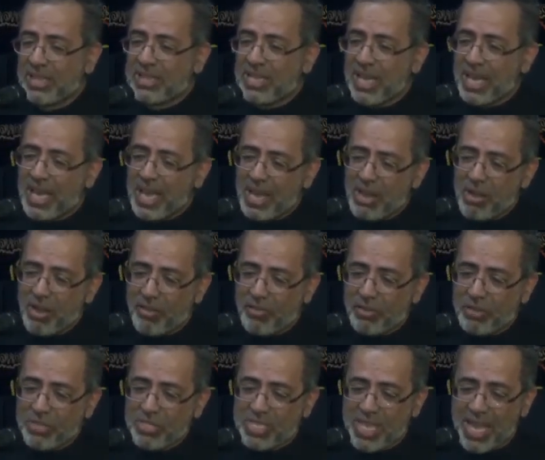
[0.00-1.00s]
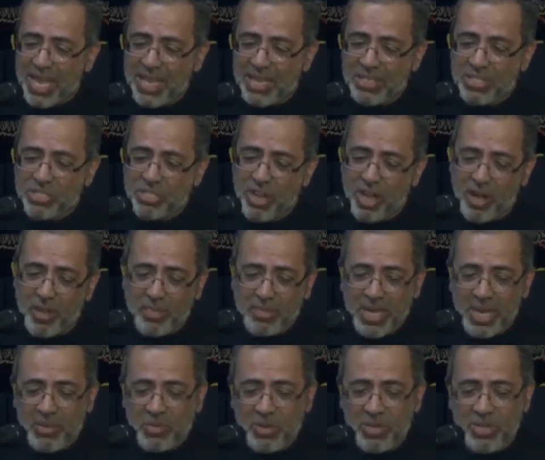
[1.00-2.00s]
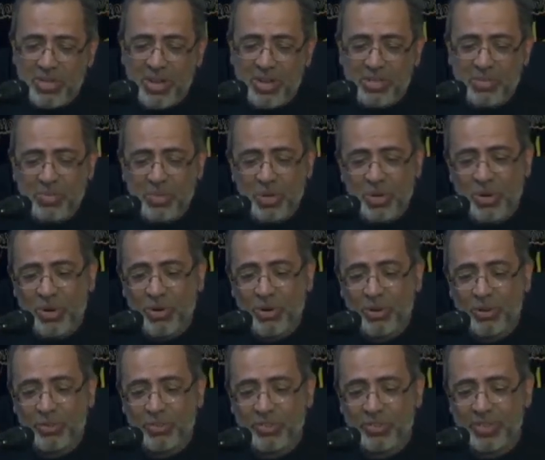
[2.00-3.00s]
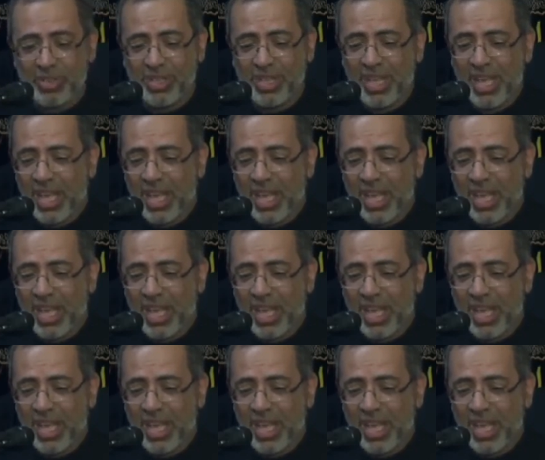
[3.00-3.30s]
the head of Hussein stopped and would not move.